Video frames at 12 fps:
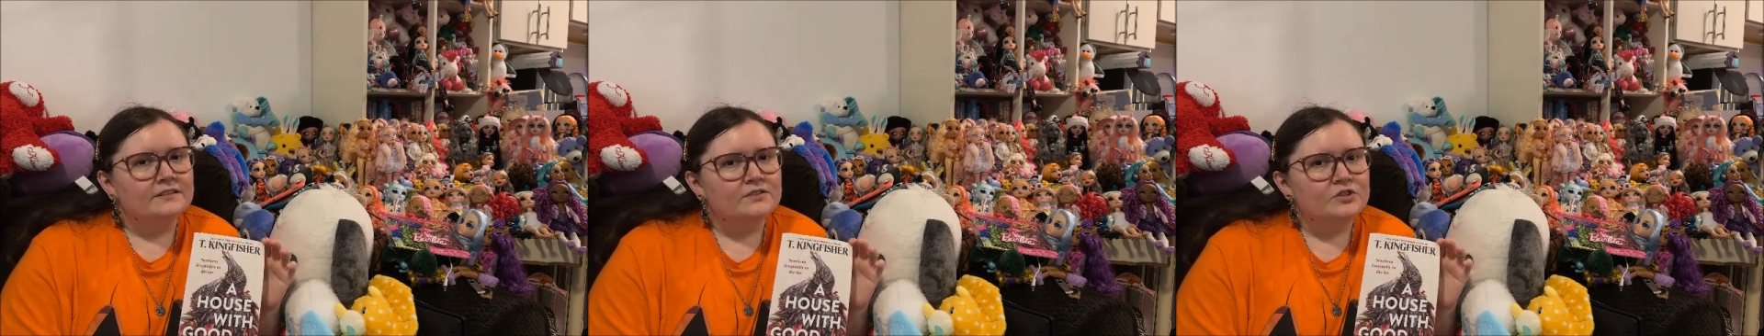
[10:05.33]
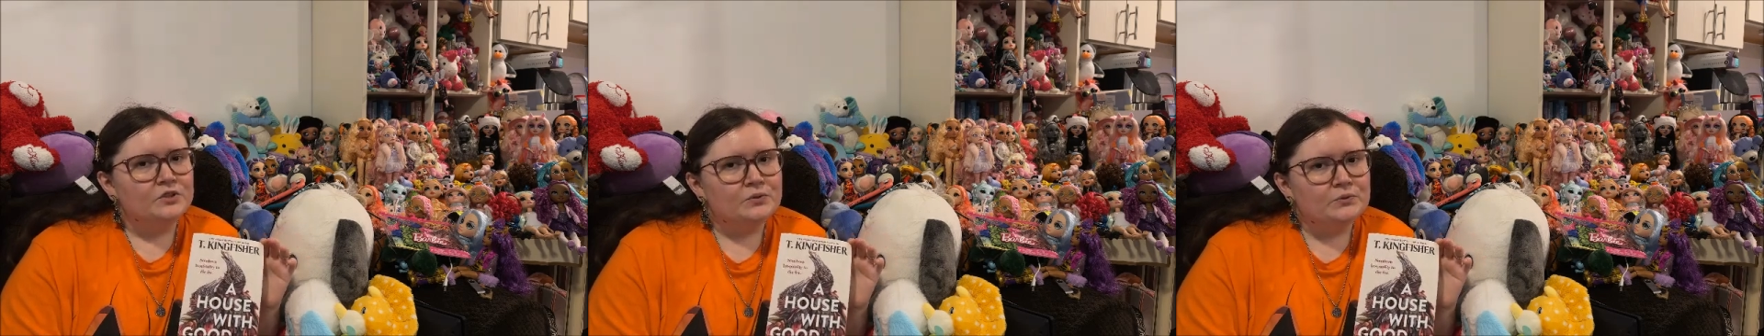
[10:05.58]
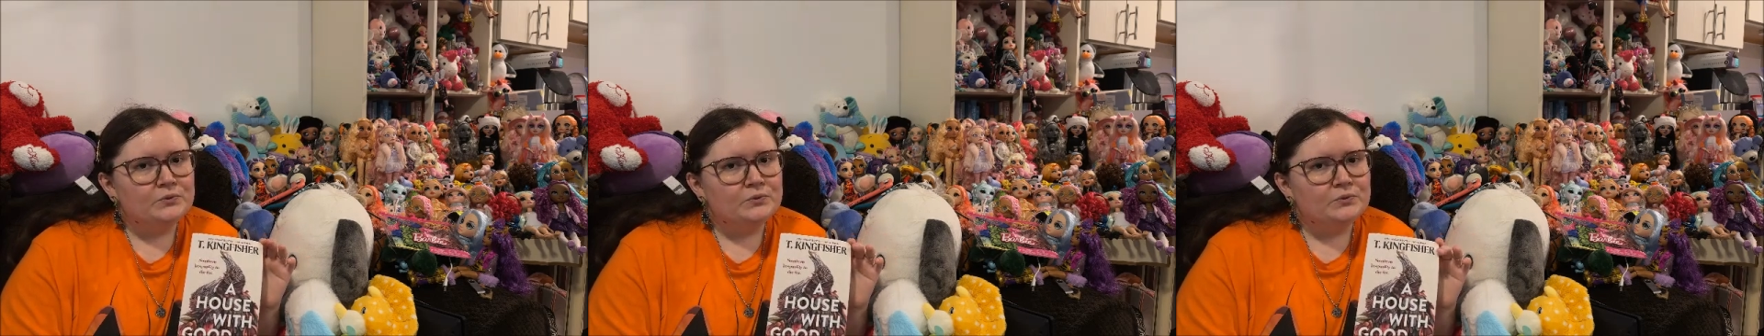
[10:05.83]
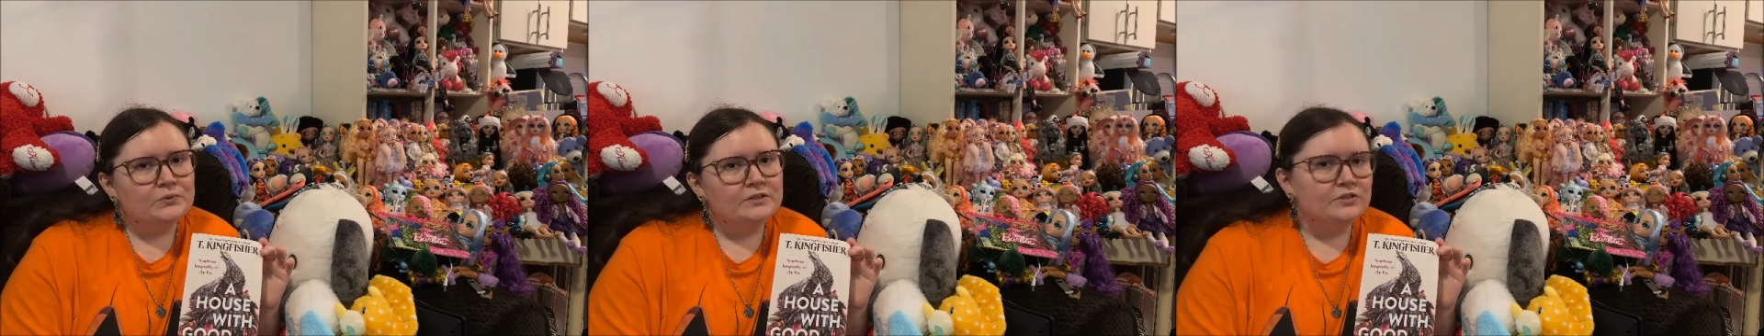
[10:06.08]

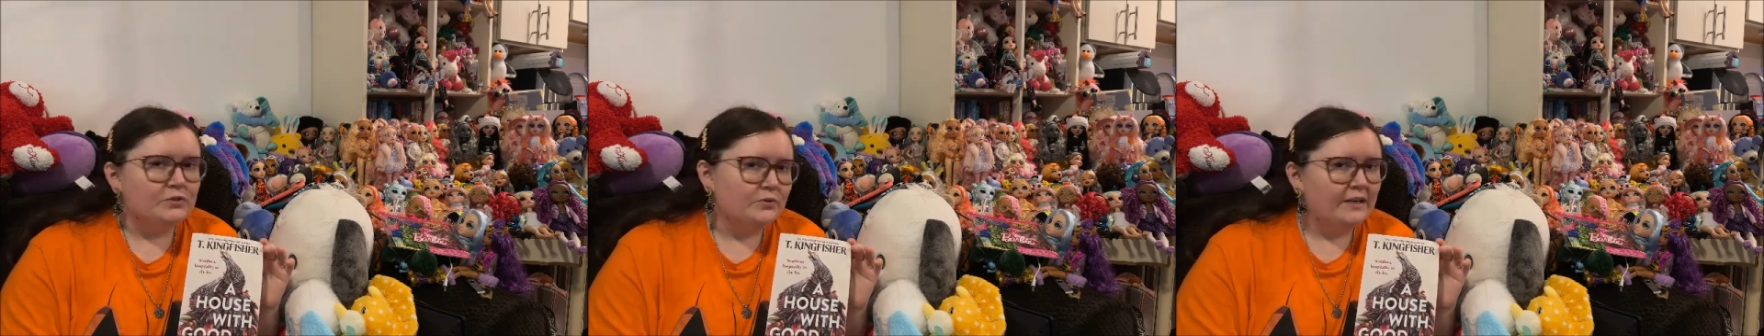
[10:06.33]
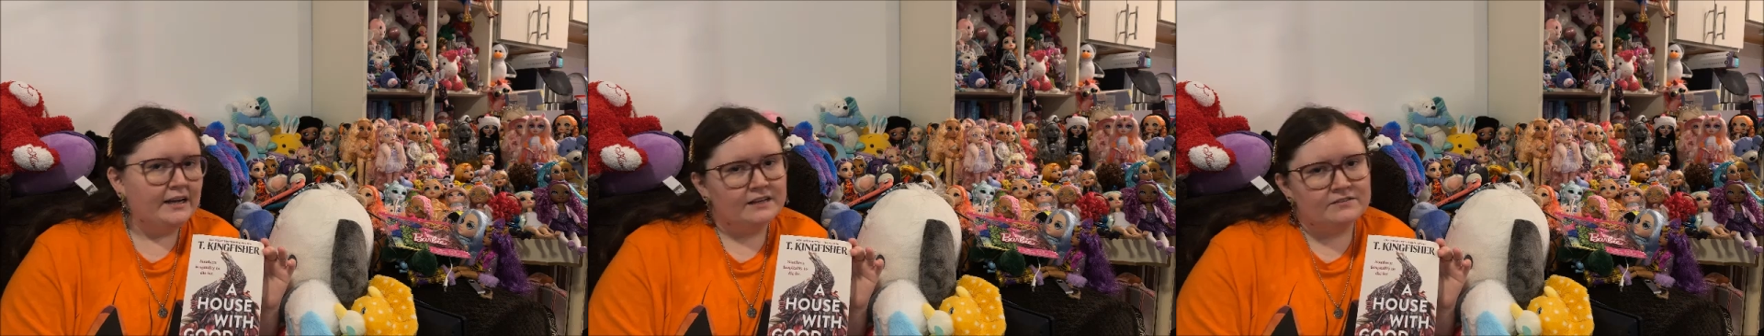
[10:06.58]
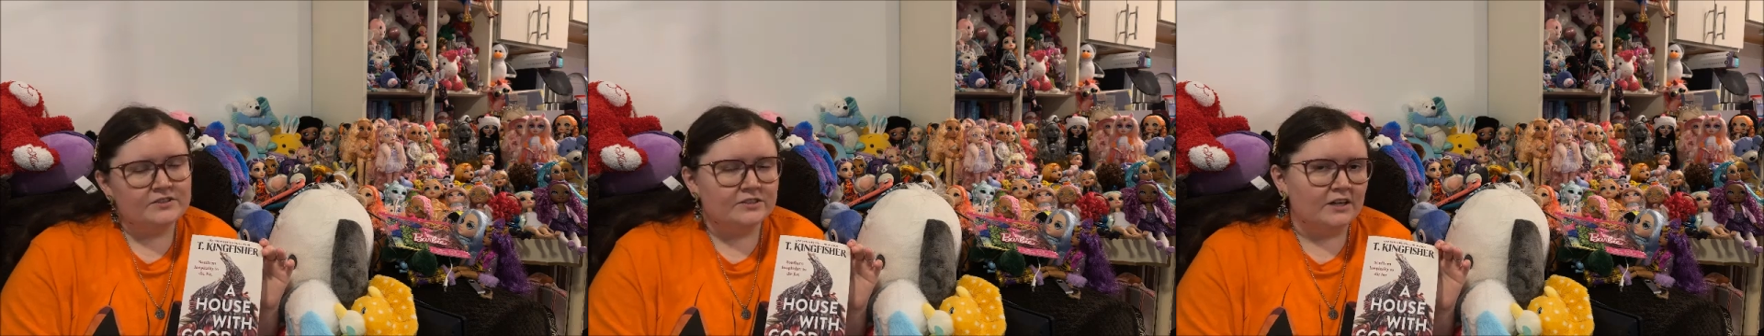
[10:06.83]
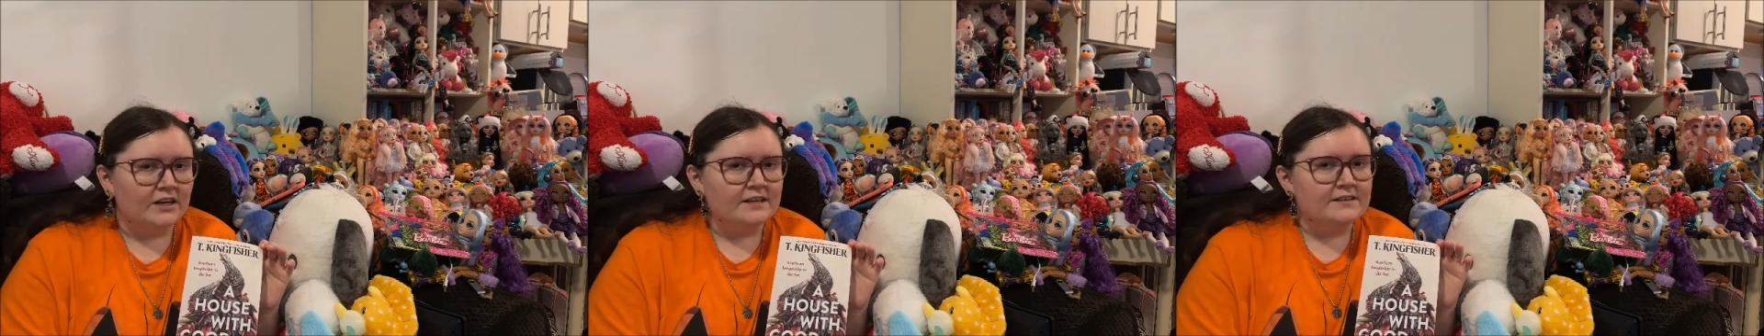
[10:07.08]
2.5
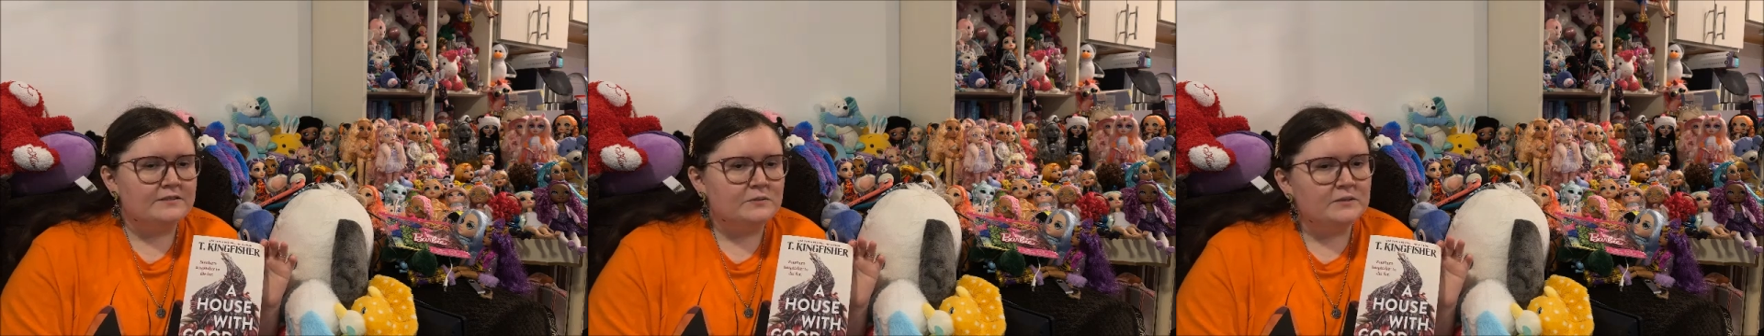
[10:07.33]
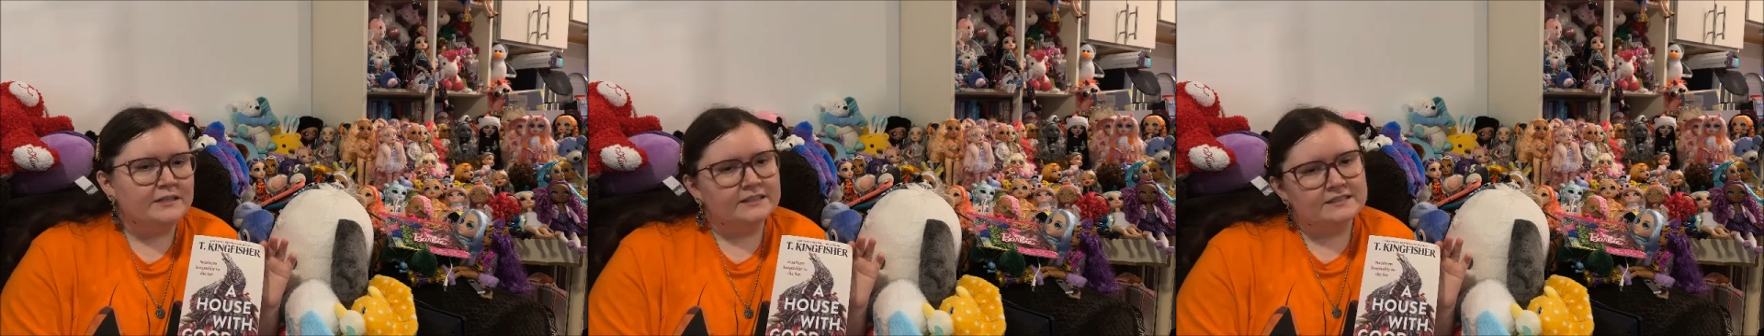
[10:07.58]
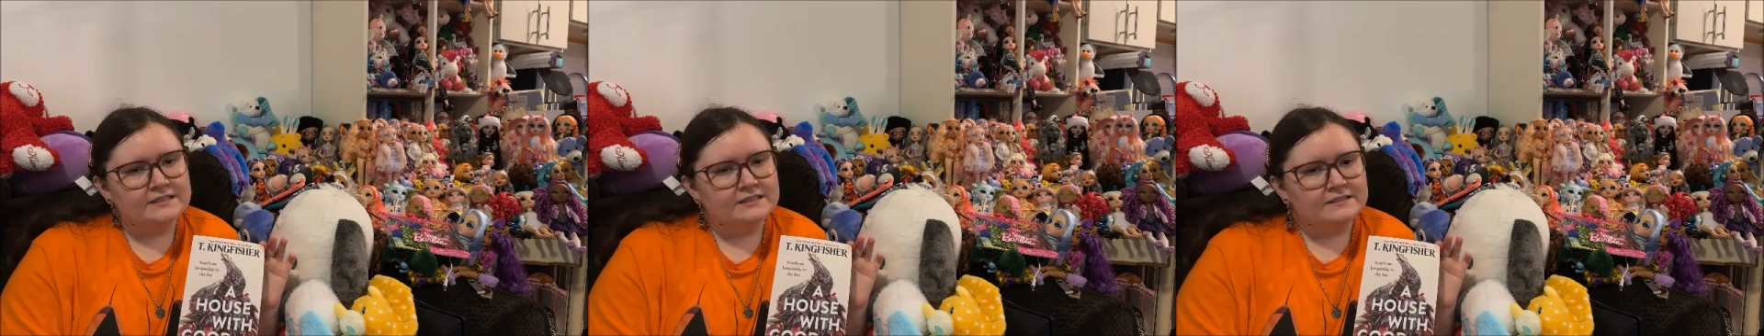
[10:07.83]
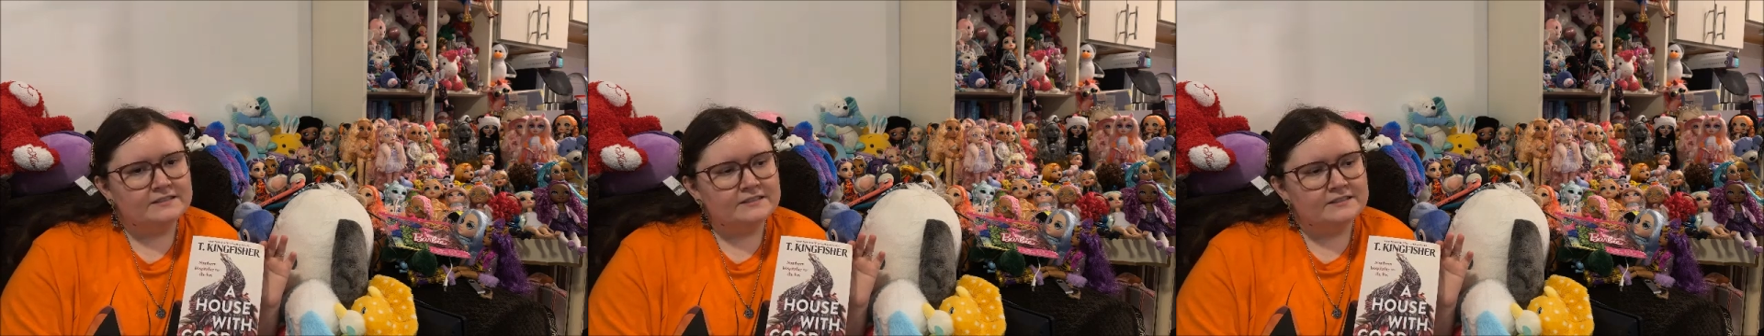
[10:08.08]
stars
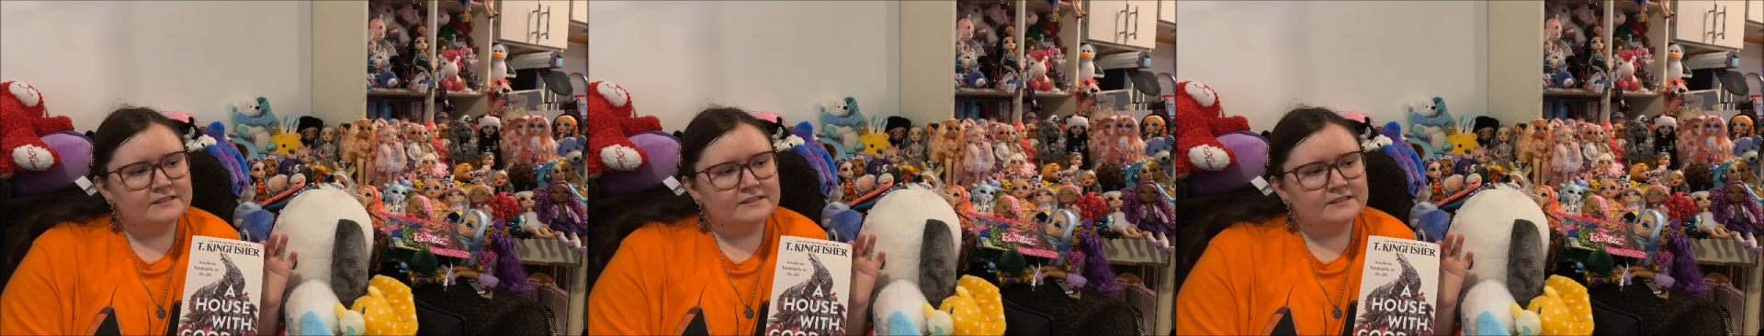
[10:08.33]
because